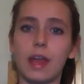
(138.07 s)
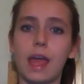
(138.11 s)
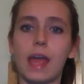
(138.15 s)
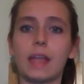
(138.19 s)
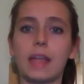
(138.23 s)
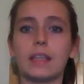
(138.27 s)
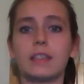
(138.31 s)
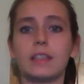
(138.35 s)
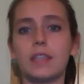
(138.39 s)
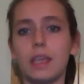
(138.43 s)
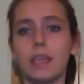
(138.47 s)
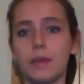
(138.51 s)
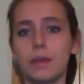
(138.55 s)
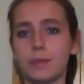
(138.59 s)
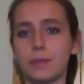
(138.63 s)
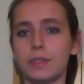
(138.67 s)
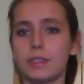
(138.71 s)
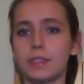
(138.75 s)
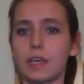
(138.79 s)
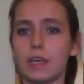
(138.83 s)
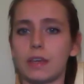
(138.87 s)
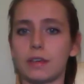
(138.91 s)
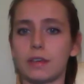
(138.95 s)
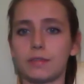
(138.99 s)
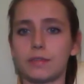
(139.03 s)
and
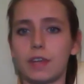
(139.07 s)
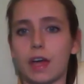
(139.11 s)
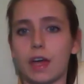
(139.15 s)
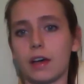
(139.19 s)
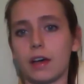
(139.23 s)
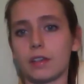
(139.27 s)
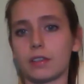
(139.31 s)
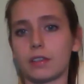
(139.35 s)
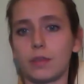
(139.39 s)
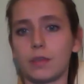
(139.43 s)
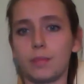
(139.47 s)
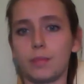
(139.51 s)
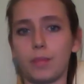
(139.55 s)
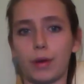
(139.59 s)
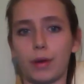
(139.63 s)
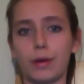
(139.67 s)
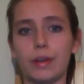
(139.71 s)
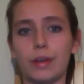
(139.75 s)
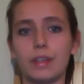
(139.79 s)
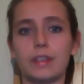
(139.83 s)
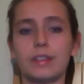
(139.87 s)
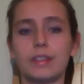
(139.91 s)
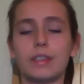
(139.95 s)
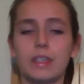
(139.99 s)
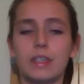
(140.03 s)
sequencing of task
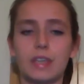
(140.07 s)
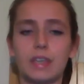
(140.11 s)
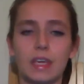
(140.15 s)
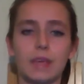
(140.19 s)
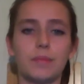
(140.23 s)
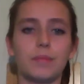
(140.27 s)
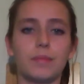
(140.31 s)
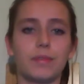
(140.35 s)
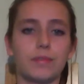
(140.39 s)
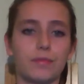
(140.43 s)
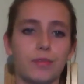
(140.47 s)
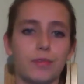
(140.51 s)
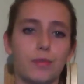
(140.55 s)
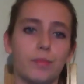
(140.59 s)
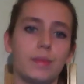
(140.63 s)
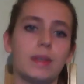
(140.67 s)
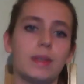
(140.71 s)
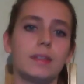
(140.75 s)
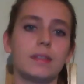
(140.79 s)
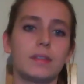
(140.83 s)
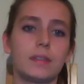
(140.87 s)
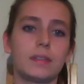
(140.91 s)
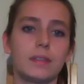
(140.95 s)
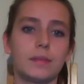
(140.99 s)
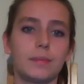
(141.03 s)
components to team
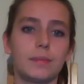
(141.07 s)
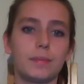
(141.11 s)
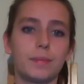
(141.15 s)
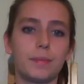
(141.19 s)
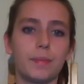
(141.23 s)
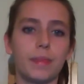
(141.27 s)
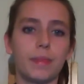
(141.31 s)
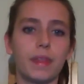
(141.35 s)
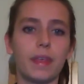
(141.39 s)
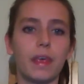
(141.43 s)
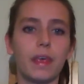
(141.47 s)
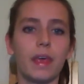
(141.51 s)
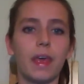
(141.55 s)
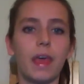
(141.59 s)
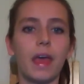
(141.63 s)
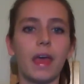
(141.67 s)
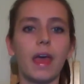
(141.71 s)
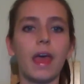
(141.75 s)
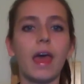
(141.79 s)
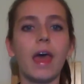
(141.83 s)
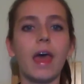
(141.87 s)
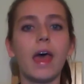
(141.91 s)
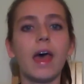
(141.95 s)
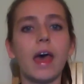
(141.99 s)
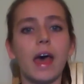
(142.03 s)
performance.
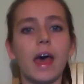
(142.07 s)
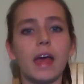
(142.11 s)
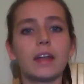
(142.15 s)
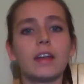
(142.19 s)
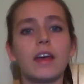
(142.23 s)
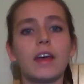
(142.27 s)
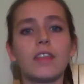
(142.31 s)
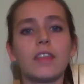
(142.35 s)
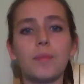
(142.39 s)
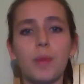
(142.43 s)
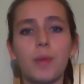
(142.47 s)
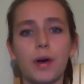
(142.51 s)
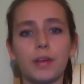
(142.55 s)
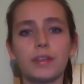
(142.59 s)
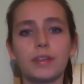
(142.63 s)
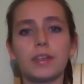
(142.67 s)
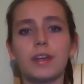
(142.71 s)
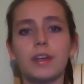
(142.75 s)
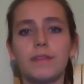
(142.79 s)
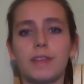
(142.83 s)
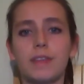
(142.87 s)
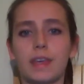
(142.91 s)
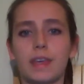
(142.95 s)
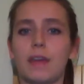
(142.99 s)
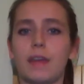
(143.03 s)
Another
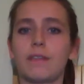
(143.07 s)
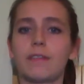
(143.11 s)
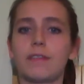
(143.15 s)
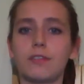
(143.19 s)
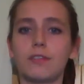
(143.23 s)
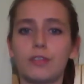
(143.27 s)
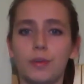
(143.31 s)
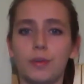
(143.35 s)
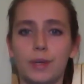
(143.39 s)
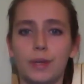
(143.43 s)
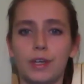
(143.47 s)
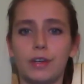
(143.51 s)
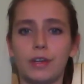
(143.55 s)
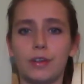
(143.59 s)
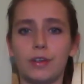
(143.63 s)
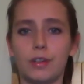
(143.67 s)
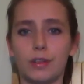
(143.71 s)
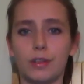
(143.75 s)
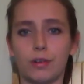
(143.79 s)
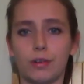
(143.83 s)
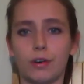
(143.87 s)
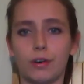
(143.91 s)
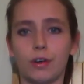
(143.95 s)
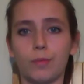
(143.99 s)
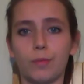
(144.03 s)
positive thing I've contributed to
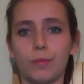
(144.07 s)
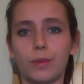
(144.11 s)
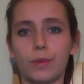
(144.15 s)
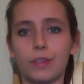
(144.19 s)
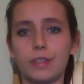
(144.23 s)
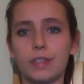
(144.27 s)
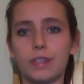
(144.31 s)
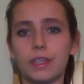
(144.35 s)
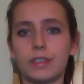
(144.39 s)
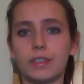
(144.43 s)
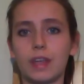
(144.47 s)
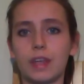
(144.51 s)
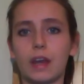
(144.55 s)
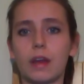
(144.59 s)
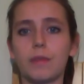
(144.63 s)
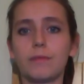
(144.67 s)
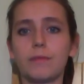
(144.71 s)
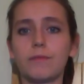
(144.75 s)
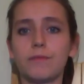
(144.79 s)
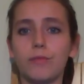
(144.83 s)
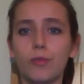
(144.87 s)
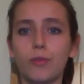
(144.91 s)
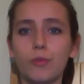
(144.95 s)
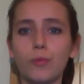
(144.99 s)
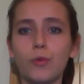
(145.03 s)
the group was to set
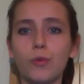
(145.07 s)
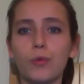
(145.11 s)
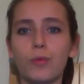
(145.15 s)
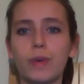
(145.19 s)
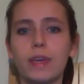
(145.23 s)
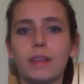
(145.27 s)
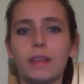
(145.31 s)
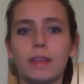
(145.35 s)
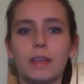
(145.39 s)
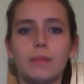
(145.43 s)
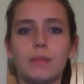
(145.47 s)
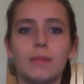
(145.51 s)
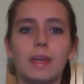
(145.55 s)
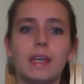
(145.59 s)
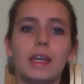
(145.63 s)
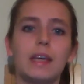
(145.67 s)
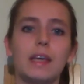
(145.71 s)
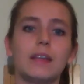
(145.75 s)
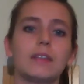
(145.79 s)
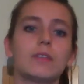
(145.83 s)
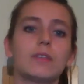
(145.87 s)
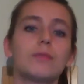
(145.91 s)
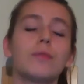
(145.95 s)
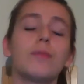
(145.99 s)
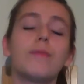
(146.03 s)
up formal weekly
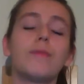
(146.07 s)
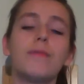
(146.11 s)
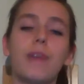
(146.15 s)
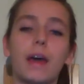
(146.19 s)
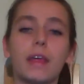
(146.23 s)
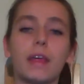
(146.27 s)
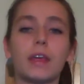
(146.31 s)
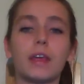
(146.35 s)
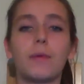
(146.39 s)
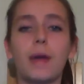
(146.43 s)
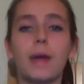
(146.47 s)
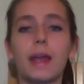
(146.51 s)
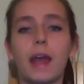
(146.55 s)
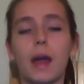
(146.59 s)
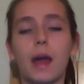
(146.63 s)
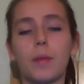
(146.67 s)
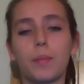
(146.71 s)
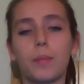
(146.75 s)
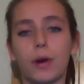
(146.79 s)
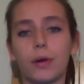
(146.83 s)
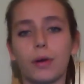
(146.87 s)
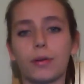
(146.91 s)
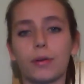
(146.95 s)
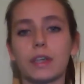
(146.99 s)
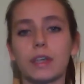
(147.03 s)
meetings to evaluate our
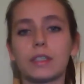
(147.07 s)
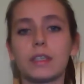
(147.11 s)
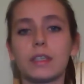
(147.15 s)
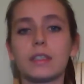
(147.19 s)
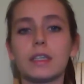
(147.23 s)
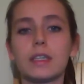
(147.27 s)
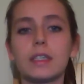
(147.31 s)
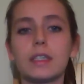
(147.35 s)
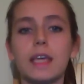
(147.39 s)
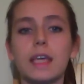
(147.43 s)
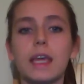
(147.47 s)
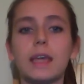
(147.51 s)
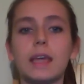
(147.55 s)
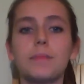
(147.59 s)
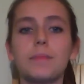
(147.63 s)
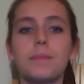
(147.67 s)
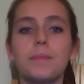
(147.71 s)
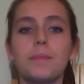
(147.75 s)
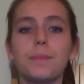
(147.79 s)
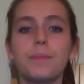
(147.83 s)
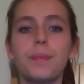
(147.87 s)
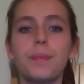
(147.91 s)
progress as a team.